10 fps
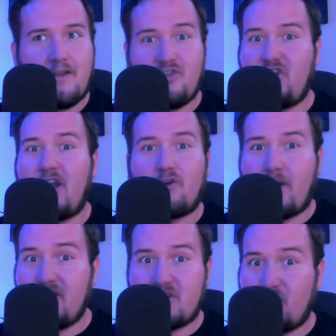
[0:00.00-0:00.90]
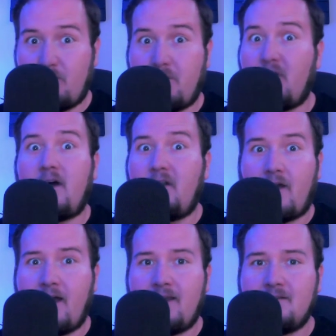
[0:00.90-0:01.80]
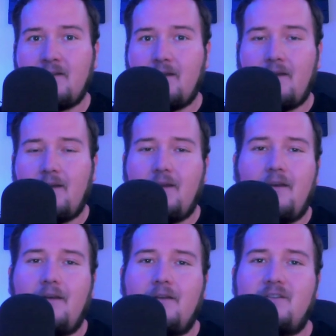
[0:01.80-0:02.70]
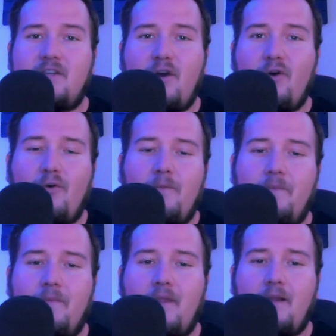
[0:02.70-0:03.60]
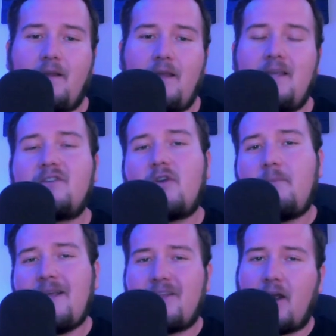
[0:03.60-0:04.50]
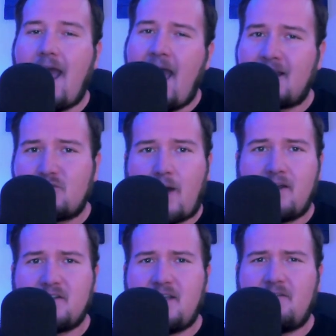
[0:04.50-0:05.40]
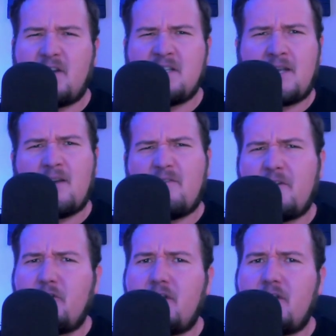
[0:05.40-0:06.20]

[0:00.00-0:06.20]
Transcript: generational bloodline. So he's going to be their X-wide receiver. He's going to fill the